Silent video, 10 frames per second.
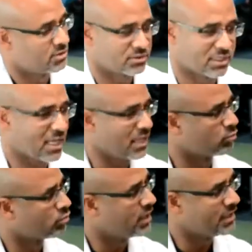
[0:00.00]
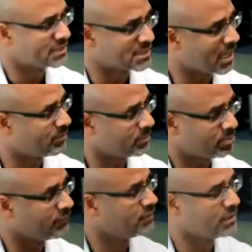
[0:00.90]
it's a lot of running, stopping,
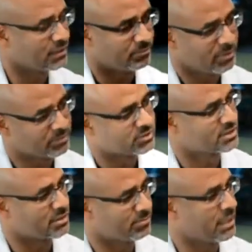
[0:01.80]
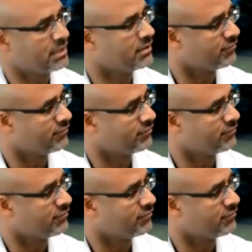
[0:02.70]
pivoting, and people just complaining